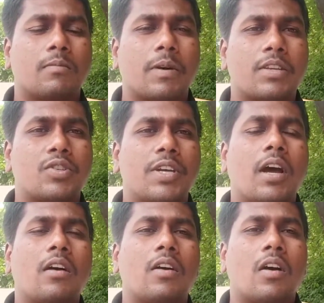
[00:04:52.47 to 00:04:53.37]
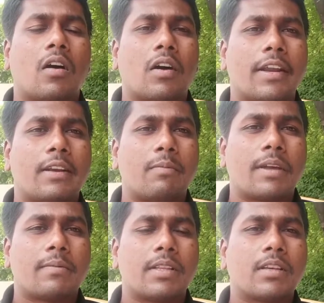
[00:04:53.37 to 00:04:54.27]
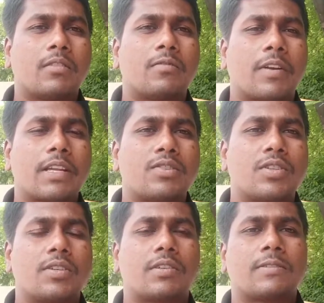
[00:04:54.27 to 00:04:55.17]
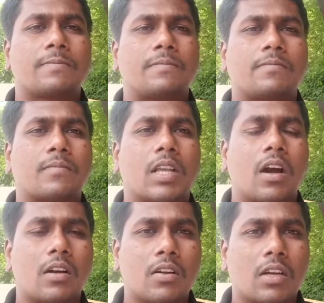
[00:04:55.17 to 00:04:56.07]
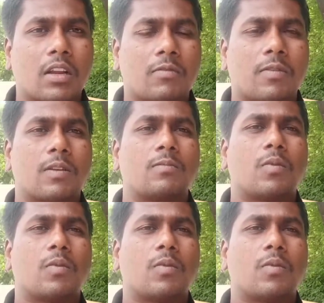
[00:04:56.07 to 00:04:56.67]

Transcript: Persia, or it may be the French cartographer.